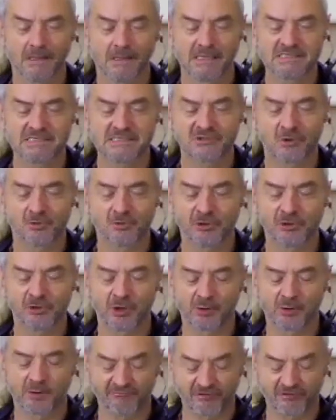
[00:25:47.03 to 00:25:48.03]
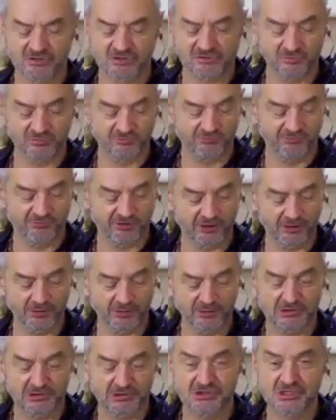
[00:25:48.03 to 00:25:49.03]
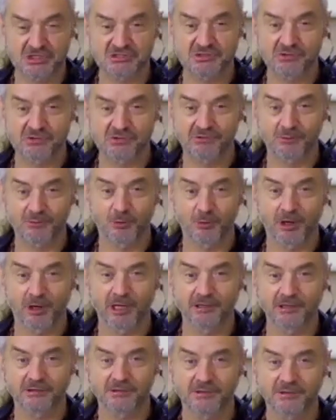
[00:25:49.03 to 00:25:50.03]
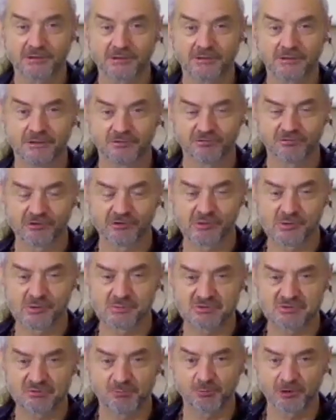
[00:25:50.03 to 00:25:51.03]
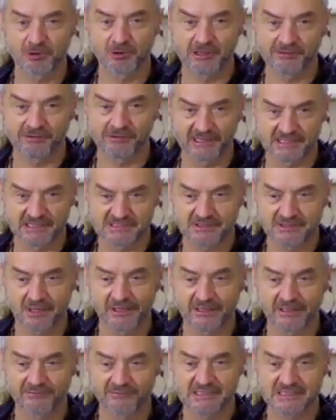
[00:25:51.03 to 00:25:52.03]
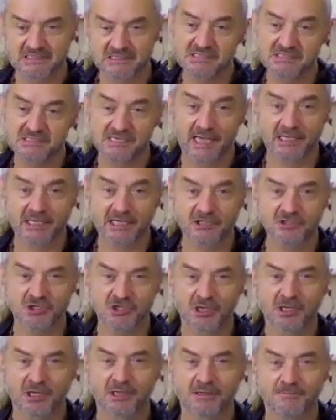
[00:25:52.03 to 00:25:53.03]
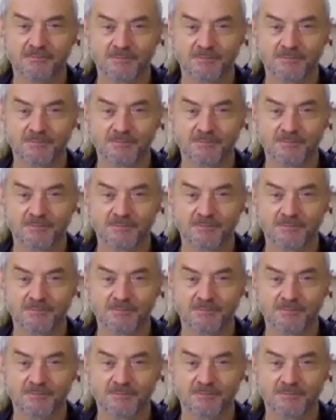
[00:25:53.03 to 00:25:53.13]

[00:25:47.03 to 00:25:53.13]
It's an ongoing vertical flow, it's just that the breath, the rhythms of breathing, is kind of its engine.